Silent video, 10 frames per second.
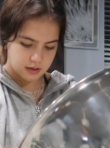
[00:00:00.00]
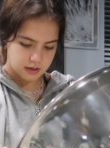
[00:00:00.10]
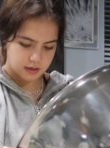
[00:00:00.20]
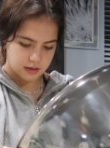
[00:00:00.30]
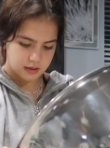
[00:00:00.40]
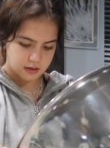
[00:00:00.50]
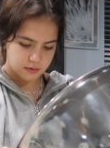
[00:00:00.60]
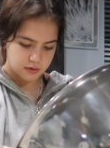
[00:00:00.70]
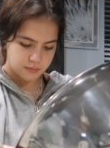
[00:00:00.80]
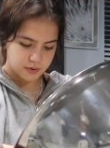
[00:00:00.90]
Okay, I don't
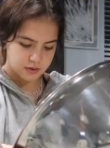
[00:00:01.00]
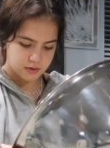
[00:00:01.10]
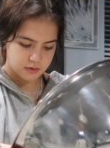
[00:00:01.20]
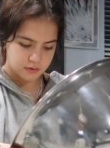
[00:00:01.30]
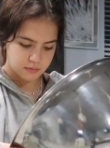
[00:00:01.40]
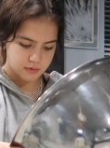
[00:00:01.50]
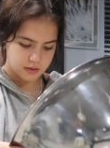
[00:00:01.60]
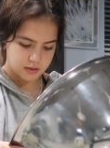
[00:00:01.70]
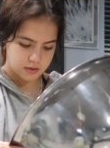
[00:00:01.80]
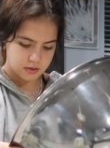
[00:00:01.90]
wanna put too
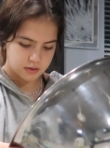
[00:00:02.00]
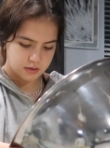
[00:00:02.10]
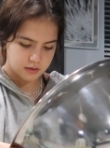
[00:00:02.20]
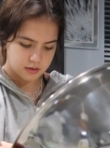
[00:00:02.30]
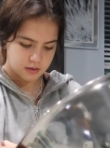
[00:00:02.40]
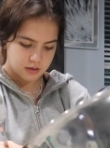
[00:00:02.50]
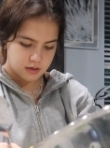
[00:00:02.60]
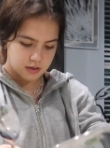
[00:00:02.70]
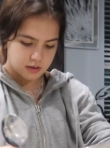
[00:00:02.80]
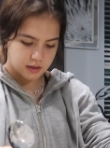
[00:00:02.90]
much.
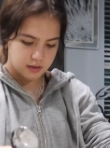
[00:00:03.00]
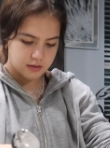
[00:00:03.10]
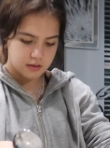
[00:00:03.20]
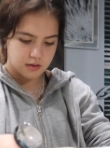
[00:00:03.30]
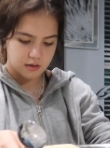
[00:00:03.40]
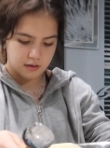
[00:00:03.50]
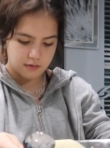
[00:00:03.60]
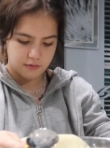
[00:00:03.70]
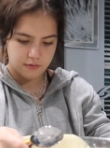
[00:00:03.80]
That is enough.